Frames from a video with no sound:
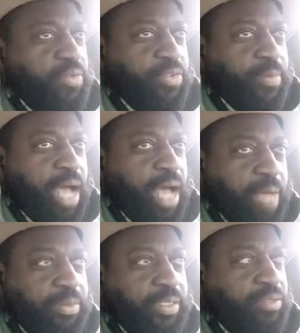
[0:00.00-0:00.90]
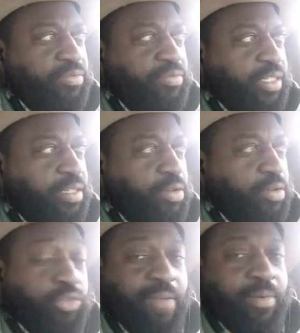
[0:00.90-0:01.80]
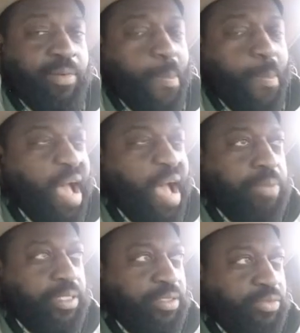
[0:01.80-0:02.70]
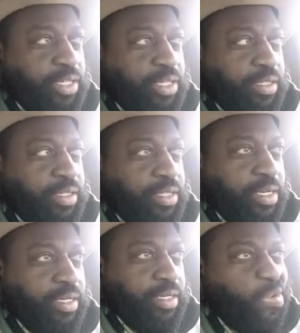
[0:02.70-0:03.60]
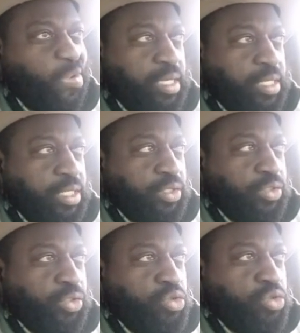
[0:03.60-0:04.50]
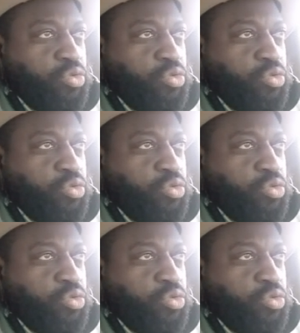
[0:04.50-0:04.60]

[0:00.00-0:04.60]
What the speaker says: from Hopkinsville or traveling from Hopkinsville, Kentucky to